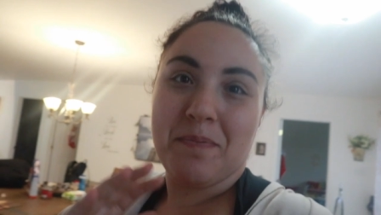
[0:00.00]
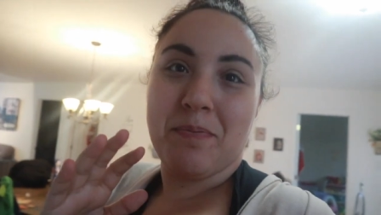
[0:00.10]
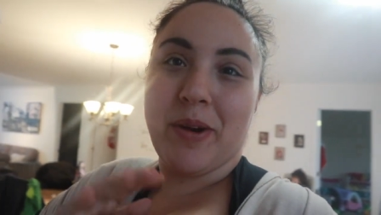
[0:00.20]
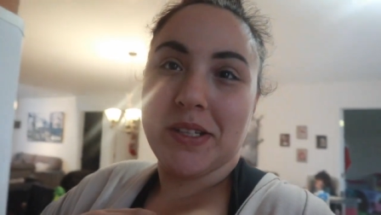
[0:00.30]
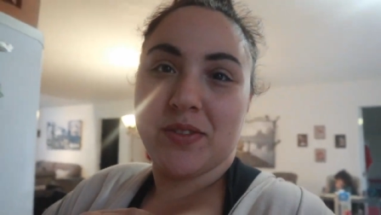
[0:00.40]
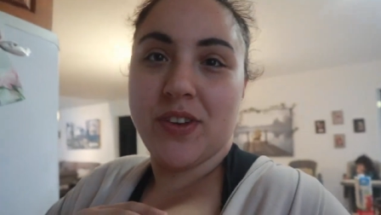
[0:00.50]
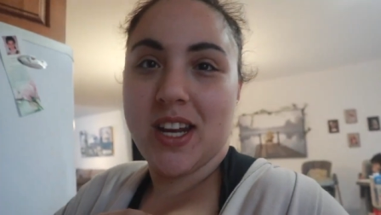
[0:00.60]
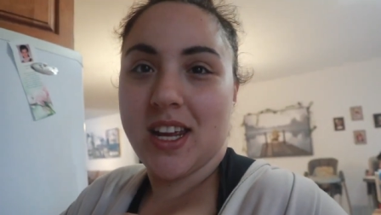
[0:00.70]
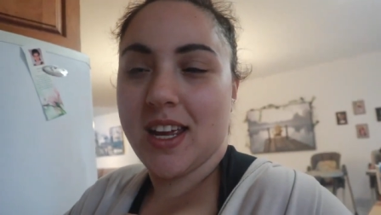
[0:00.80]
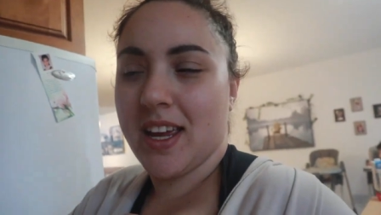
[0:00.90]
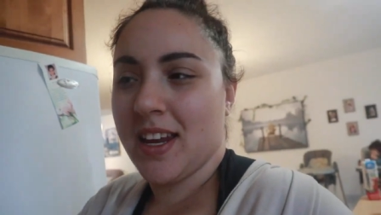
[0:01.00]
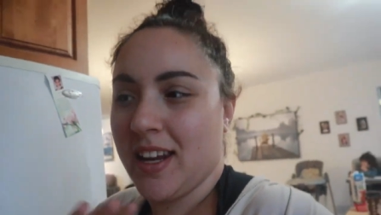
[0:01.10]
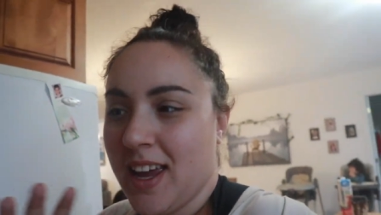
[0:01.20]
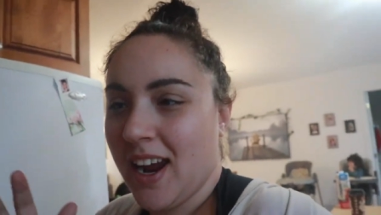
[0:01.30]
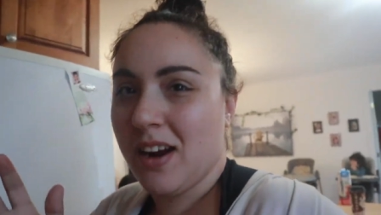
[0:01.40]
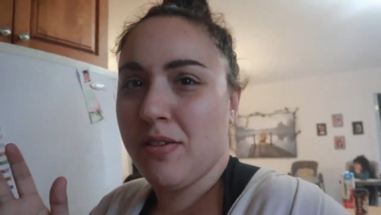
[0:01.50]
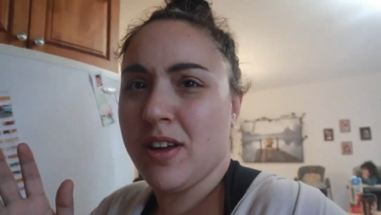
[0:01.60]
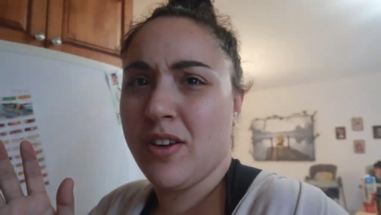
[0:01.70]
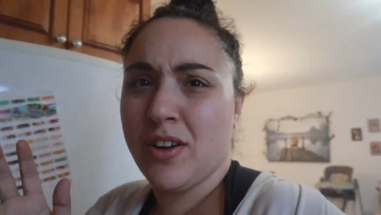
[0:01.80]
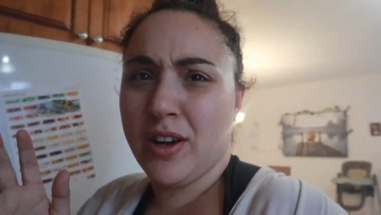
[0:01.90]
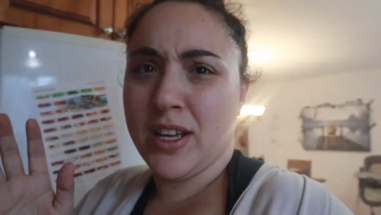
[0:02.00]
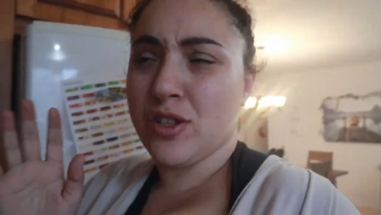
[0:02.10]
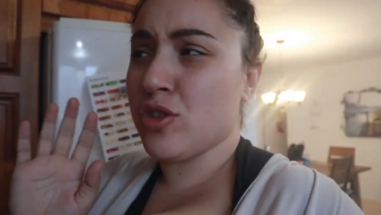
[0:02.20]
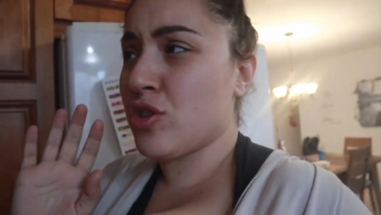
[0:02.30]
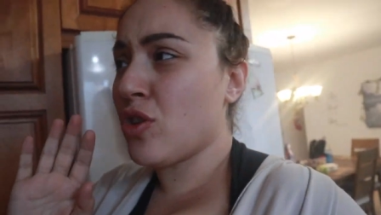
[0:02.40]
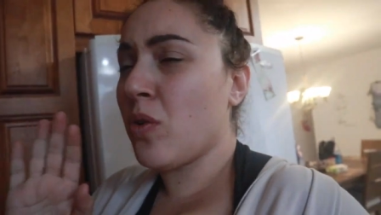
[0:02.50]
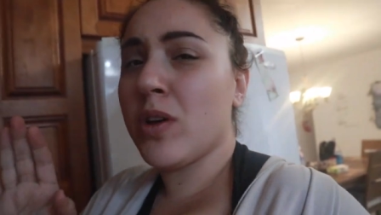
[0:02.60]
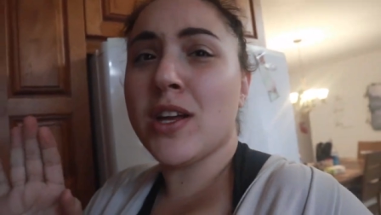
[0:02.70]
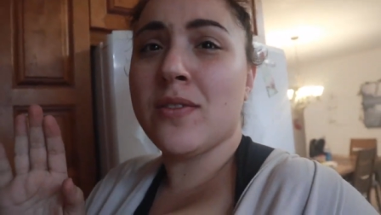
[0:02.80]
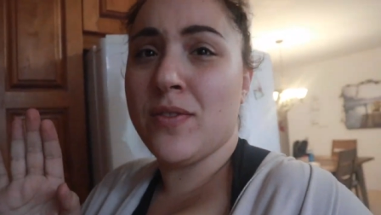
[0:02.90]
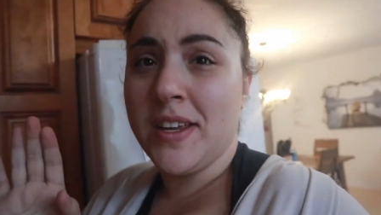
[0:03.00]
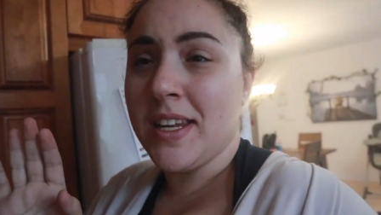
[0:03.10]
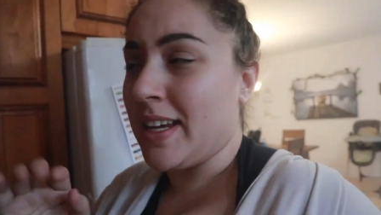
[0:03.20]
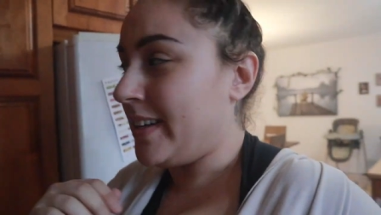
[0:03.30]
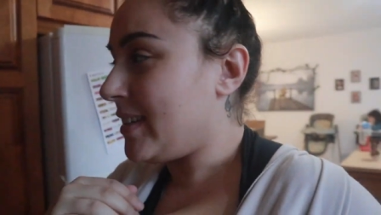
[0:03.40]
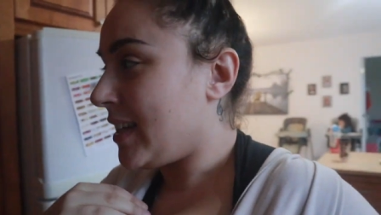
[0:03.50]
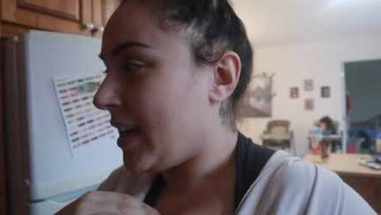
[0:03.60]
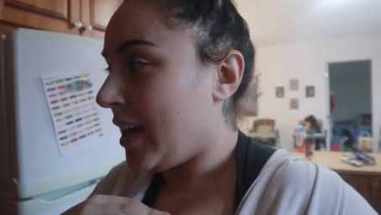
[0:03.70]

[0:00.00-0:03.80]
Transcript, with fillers: breastfeeding in a carrier is so convenient.